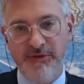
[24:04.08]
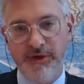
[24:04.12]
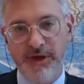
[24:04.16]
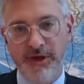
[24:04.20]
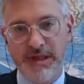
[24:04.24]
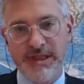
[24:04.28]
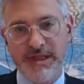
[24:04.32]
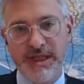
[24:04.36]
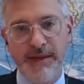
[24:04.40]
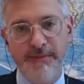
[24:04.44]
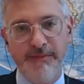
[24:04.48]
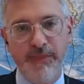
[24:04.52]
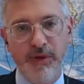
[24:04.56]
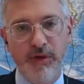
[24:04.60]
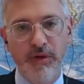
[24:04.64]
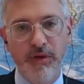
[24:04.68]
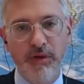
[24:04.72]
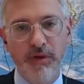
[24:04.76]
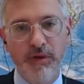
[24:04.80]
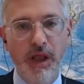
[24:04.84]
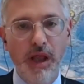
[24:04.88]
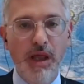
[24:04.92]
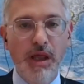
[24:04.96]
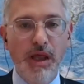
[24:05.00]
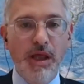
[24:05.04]
For example,
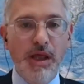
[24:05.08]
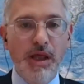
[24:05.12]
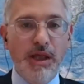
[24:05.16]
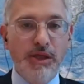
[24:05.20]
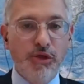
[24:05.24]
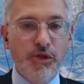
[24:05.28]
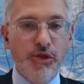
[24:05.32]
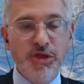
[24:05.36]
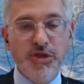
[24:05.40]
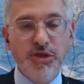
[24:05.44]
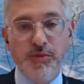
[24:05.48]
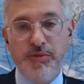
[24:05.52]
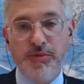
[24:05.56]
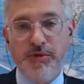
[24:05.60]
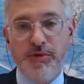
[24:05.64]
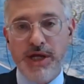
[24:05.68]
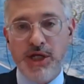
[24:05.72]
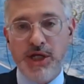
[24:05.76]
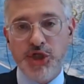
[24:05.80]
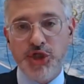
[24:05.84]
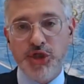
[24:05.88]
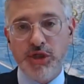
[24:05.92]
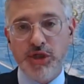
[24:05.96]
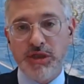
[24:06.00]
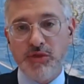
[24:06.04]
those
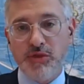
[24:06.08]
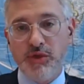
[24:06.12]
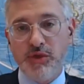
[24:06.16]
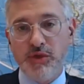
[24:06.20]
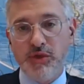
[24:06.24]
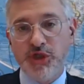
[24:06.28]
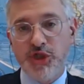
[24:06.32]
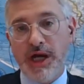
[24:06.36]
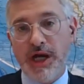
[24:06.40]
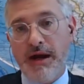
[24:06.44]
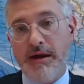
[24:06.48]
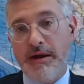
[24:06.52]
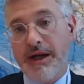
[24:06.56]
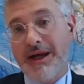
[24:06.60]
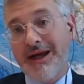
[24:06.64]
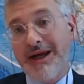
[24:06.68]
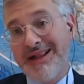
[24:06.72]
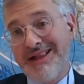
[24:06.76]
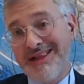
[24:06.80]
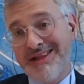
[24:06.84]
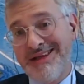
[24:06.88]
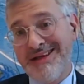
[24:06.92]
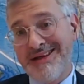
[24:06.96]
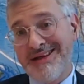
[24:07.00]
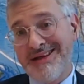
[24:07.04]
operations which are
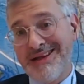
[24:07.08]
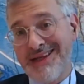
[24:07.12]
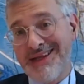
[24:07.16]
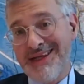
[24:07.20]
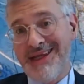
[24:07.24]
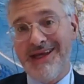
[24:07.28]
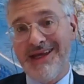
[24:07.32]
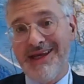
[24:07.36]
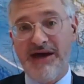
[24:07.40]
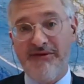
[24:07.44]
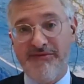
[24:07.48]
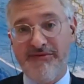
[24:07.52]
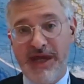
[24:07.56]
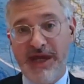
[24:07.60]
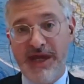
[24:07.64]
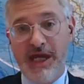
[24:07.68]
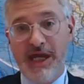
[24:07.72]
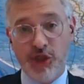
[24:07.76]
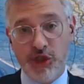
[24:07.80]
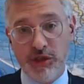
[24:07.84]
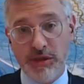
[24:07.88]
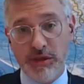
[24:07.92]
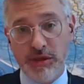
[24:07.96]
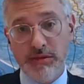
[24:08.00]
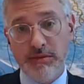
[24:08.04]
clearly
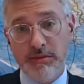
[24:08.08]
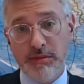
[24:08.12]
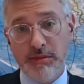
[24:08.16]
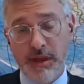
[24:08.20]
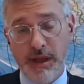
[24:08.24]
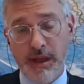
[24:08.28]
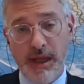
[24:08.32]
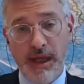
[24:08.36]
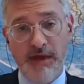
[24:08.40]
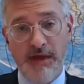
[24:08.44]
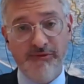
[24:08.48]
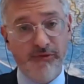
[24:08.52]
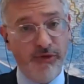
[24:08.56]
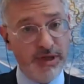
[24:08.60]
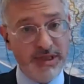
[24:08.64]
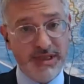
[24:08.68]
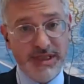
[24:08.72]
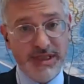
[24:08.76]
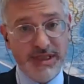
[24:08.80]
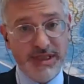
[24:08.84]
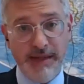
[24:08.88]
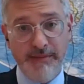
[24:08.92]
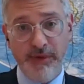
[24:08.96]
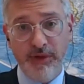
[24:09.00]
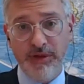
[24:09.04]
aviation, for
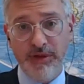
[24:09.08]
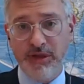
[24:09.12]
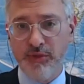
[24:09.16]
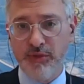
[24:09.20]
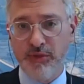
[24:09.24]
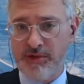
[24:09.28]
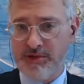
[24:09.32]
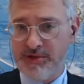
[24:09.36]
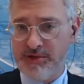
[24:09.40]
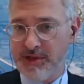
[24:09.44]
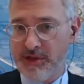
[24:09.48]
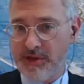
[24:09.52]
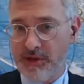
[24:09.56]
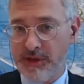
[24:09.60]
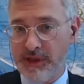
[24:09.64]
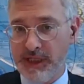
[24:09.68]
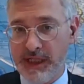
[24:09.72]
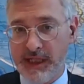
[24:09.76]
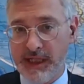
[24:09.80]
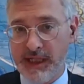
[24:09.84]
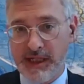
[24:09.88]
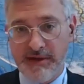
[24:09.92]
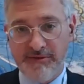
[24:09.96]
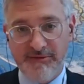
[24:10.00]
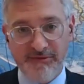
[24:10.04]
example,
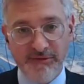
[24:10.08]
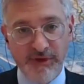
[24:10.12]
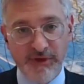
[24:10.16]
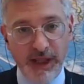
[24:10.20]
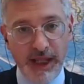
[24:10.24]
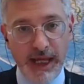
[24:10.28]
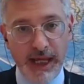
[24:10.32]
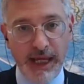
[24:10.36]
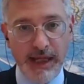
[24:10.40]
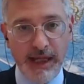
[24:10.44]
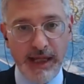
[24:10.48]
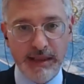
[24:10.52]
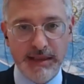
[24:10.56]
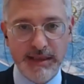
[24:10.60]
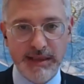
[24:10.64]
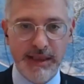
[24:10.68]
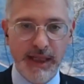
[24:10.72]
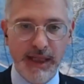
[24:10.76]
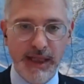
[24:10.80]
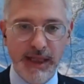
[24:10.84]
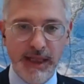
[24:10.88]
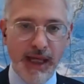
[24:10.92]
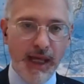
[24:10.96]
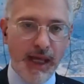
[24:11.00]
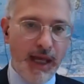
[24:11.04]
supersonic flight,
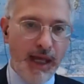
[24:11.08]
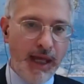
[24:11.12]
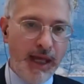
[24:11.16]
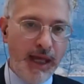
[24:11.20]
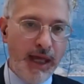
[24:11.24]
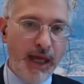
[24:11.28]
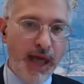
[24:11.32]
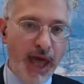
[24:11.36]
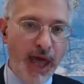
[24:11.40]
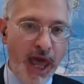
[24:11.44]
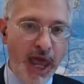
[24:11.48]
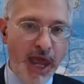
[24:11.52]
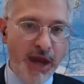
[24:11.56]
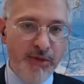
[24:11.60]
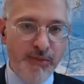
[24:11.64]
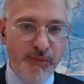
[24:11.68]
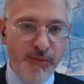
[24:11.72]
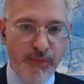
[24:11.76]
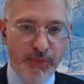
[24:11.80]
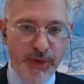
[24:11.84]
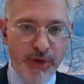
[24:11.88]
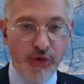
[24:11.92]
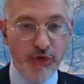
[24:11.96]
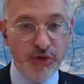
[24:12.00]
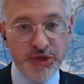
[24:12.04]

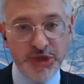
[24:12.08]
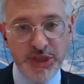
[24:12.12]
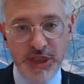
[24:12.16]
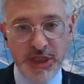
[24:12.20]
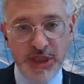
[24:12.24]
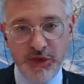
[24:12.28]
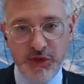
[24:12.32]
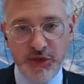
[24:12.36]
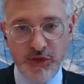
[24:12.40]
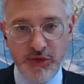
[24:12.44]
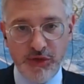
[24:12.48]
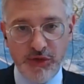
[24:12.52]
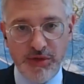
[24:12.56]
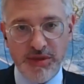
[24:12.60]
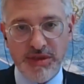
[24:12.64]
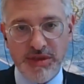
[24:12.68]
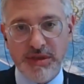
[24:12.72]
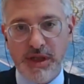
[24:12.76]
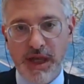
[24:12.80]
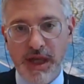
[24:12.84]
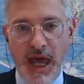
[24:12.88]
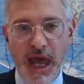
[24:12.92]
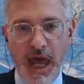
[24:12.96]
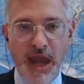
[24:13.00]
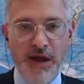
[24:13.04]
continuous
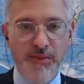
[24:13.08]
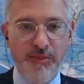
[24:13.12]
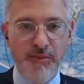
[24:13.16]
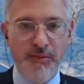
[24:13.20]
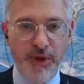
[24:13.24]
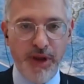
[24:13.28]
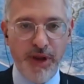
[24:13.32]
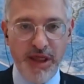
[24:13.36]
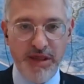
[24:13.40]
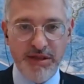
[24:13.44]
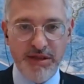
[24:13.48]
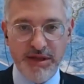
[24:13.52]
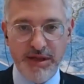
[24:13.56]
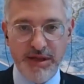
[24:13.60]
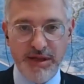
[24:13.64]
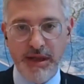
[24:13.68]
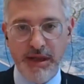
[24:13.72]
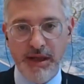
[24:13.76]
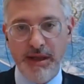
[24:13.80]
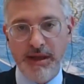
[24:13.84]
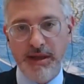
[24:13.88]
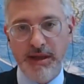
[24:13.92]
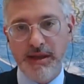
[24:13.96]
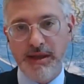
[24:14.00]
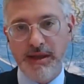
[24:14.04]
air breathing,